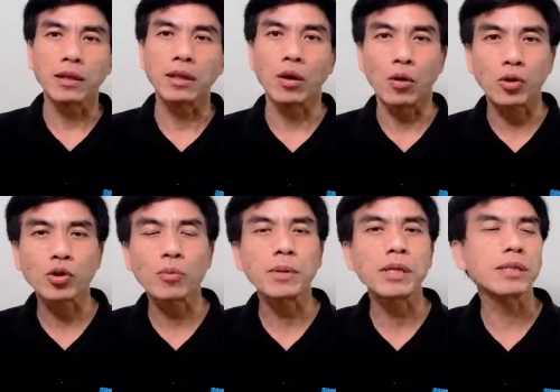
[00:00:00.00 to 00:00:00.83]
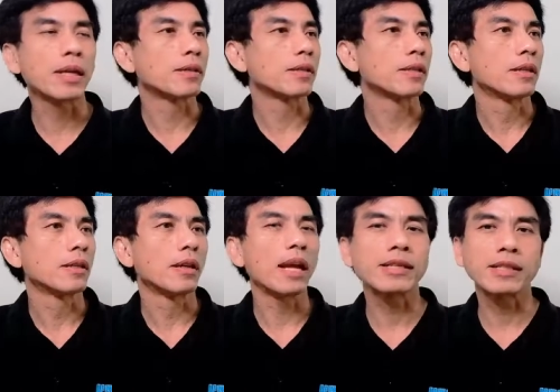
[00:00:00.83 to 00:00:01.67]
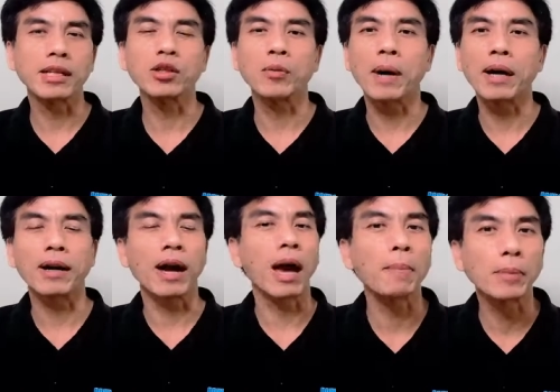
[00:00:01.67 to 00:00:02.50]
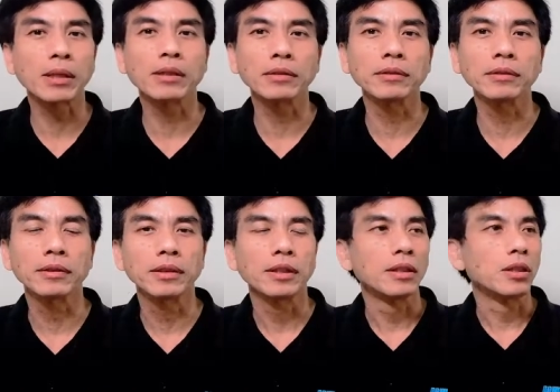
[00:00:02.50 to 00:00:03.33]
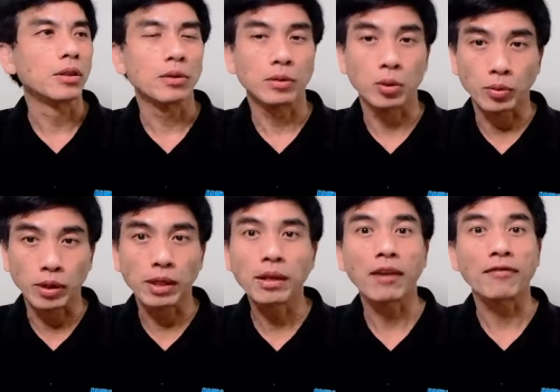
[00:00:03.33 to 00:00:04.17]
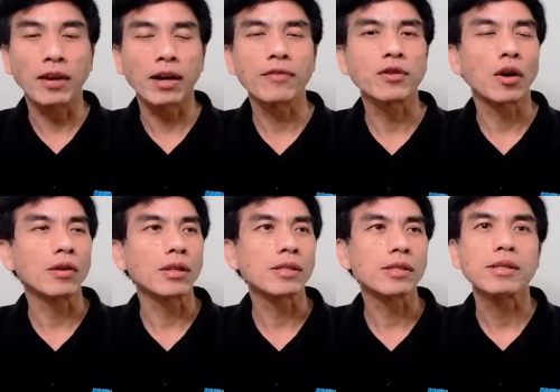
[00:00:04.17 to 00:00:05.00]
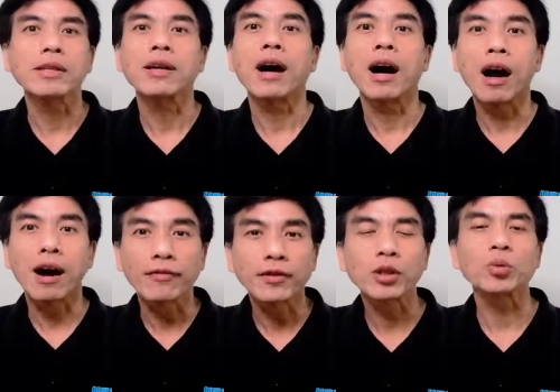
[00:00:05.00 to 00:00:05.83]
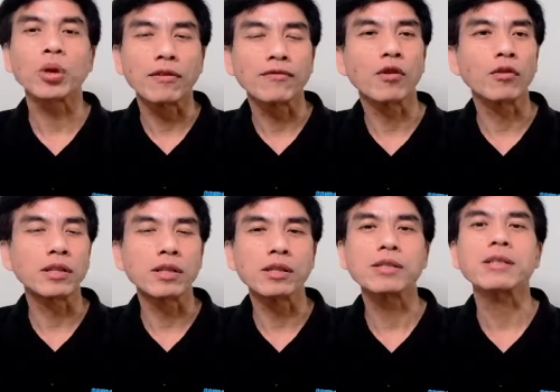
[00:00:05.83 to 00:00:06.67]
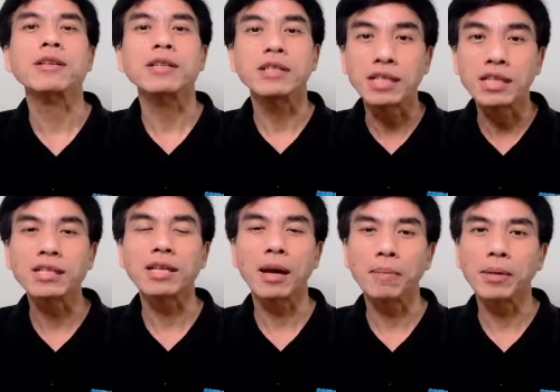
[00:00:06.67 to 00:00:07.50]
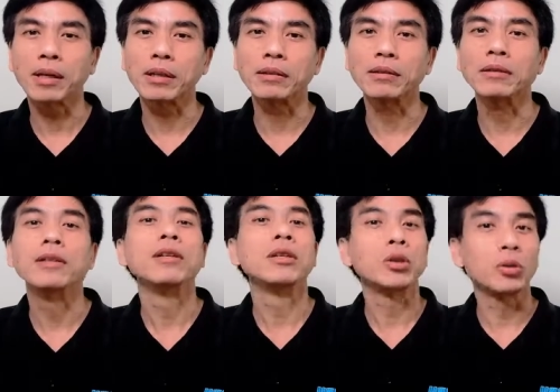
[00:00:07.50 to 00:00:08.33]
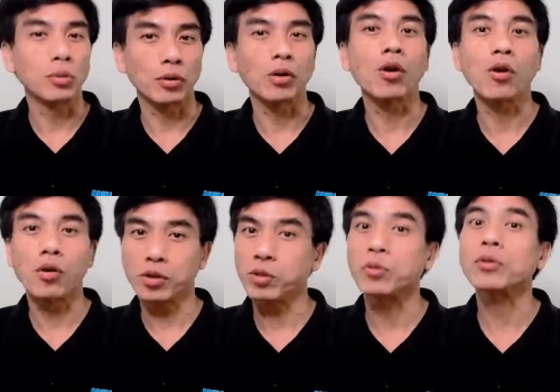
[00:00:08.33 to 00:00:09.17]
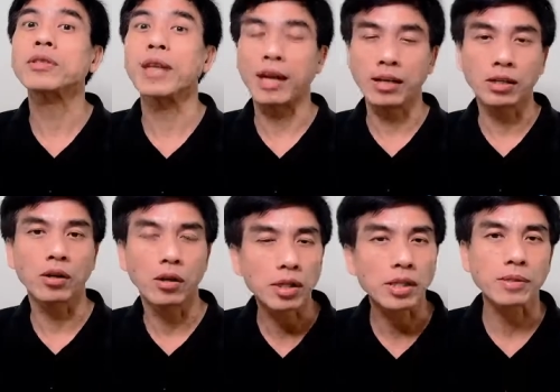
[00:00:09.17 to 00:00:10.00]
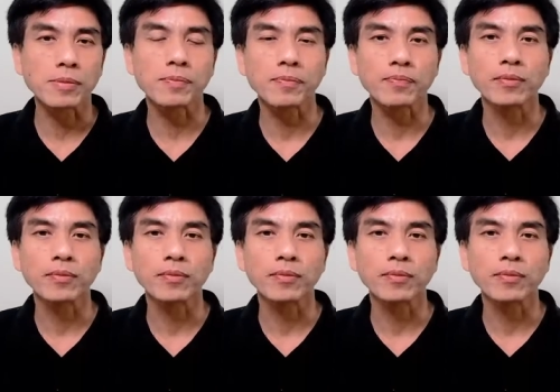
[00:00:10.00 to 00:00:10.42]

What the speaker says: It also means that, let's say you buy a hamburger today at $5, after 24 years, this hamburger should cost you $10.